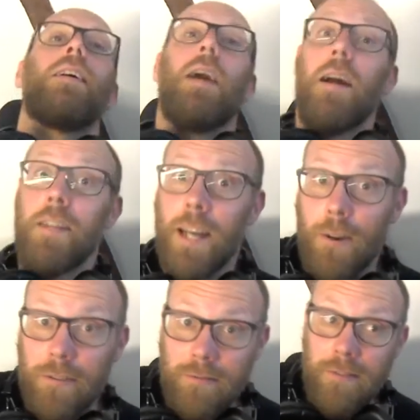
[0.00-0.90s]
How do you get
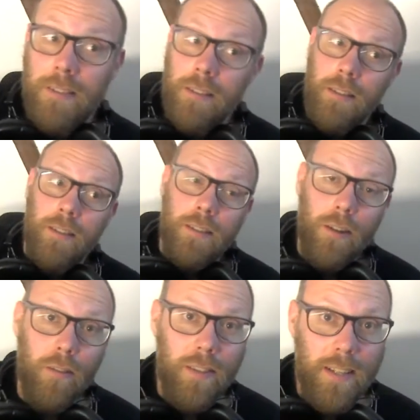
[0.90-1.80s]
on?
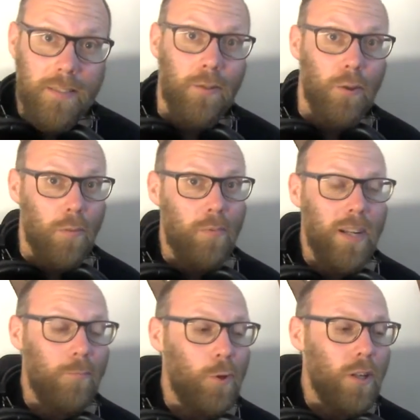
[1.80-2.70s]
Hopefully that's got your
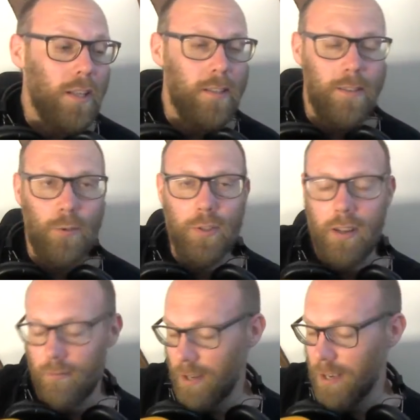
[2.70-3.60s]
brain working and you're now
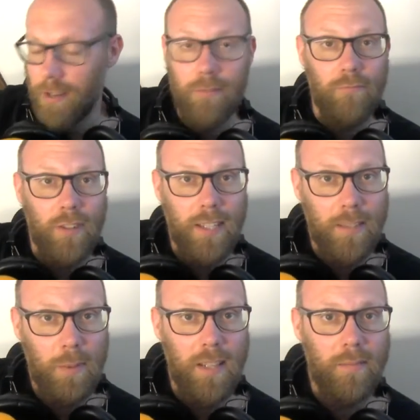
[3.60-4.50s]
ready to
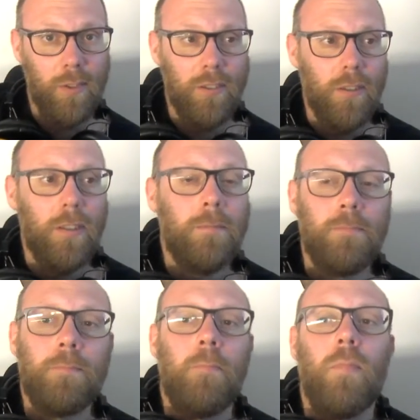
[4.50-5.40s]
play some guitar.
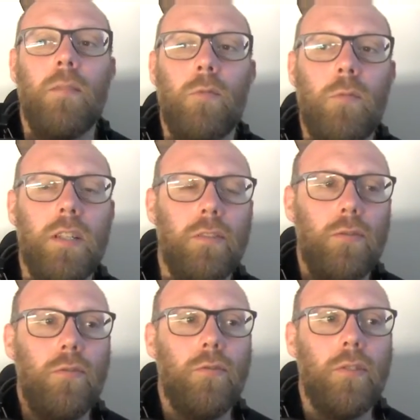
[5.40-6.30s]
What we're going to
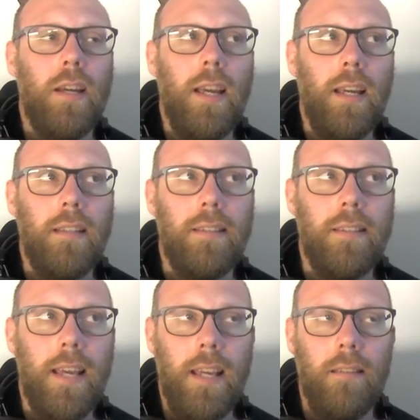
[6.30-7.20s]
do
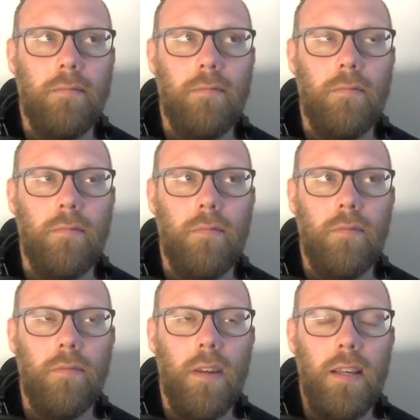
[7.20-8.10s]
today
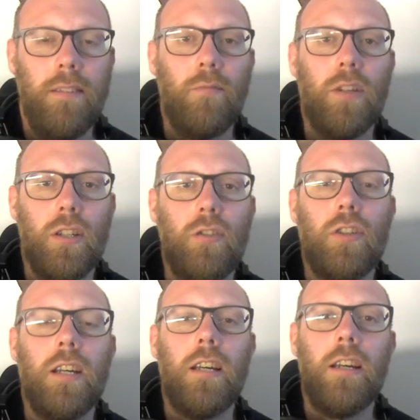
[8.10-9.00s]
is we're going to
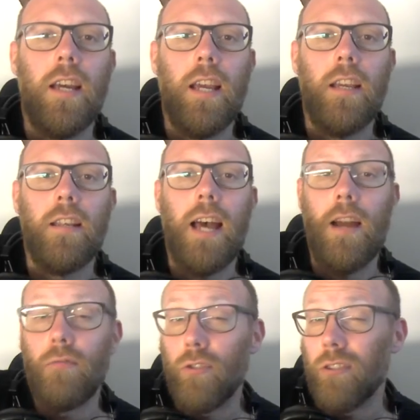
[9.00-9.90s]
look at
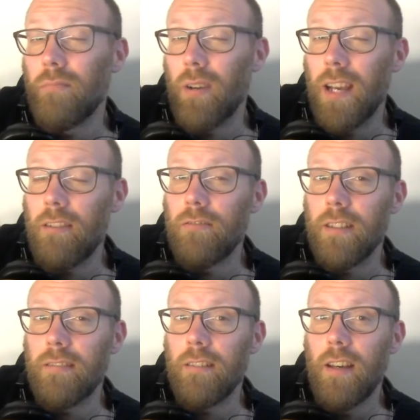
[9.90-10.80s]
Hound Dog by
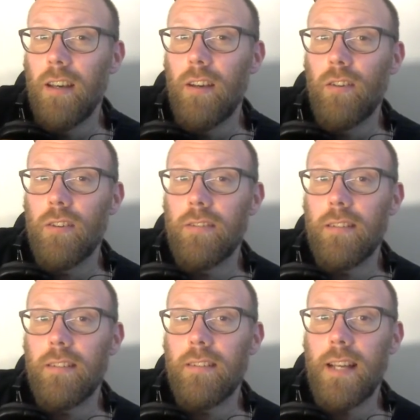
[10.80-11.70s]
Elvis, because
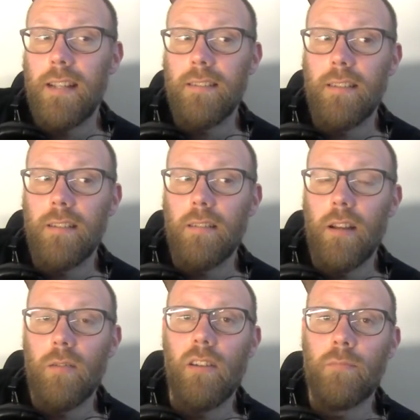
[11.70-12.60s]
that's a
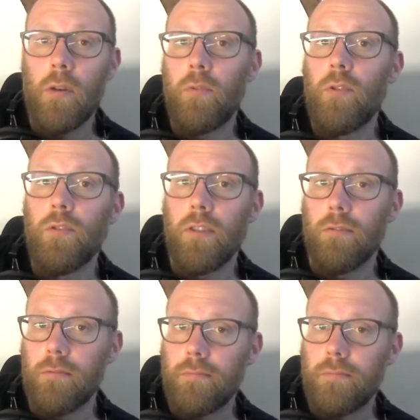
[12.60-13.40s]
12-bar blues song.